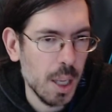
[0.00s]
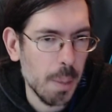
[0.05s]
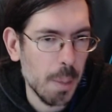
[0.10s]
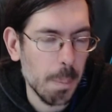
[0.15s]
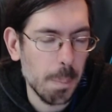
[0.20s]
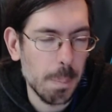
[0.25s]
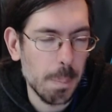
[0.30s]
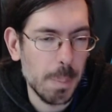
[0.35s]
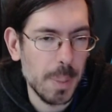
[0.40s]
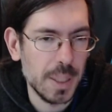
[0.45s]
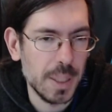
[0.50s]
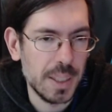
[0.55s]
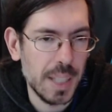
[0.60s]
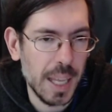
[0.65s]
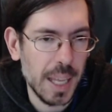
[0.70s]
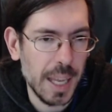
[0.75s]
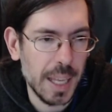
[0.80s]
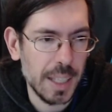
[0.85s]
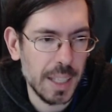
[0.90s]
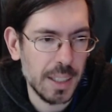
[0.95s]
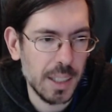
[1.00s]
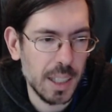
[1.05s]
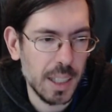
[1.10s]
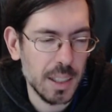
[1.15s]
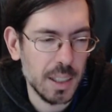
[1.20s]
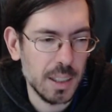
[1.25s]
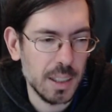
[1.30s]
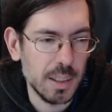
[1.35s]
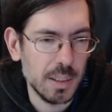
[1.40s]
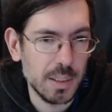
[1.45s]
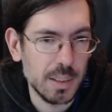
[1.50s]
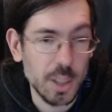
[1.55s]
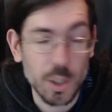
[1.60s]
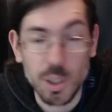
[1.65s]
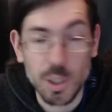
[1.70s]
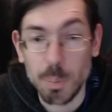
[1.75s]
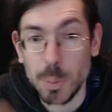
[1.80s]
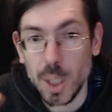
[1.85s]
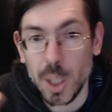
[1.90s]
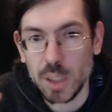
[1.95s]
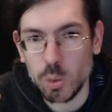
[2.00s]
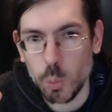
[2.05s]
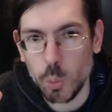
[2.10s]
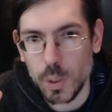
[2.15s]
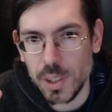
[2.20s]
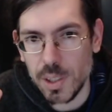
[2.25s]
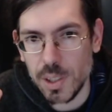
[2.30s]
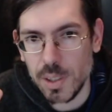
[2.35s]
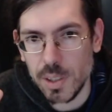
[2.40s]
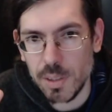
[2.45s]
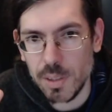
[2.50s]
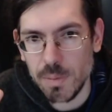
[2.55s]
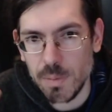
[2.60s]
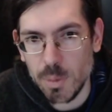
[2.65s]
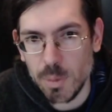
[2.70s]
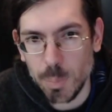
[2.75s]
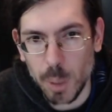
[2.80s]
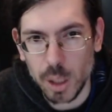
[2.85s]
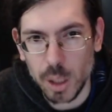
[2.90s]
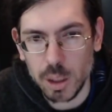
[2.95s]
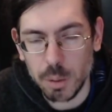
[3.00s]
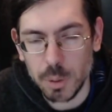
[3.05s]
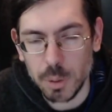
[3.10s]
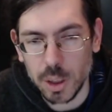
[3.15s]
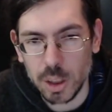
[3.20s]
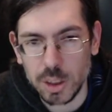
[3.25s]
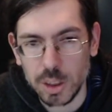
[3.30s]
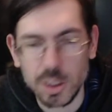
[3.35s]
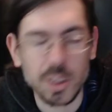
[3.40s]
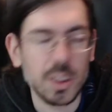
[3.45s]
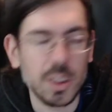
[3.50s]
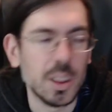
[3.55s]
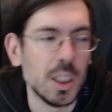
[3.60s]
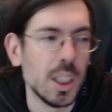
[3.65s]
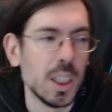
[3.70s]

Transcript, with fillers: but then there's a plot twist, spoiler alert,